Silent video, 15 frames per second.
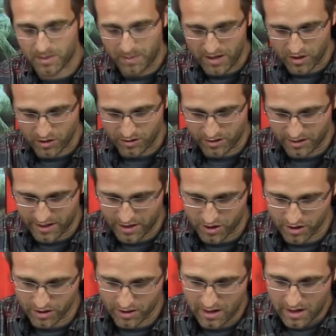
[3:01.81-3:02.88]

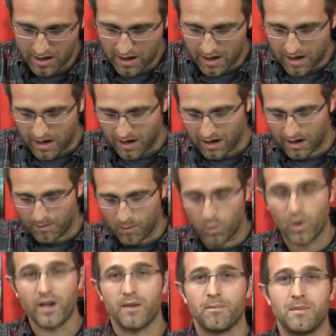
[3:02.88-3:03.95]
specialization.
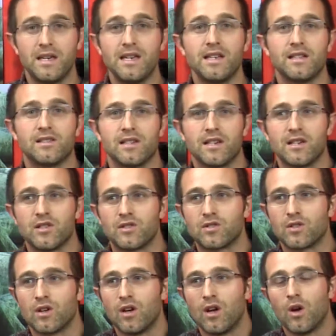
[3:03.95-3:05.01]
What it means
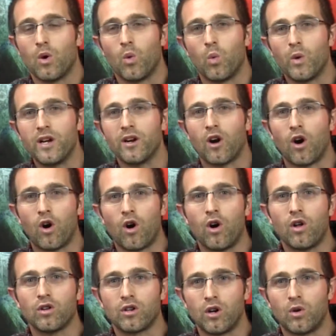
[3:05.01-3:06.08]
is we are
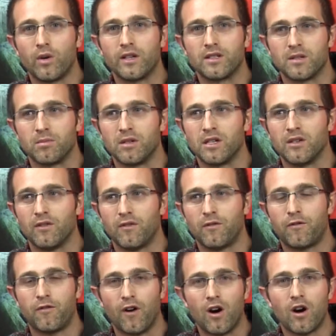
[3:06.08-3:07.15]
all going to be
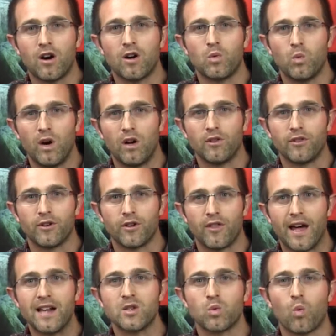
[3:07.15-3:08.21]
far wealthier.
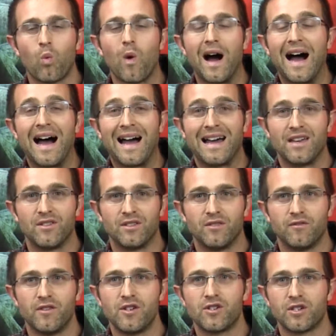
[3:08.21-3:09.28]
That's why the
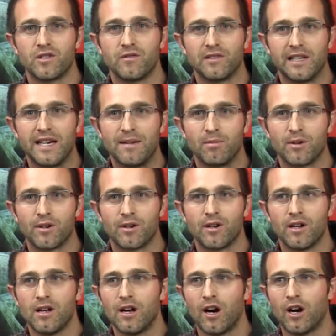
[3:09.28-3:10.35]
division of labor
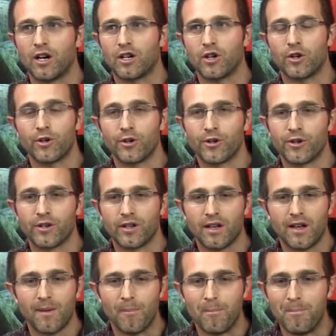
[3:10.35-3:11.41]
occurred
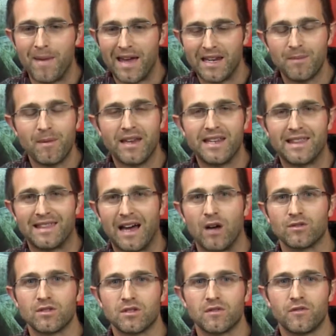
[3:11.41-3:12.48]
many, many
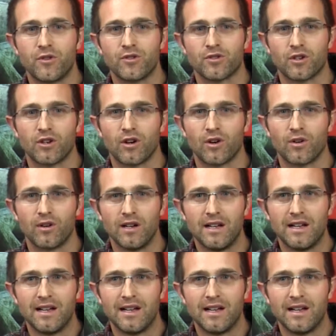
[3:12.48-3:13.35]
thousands of years ago,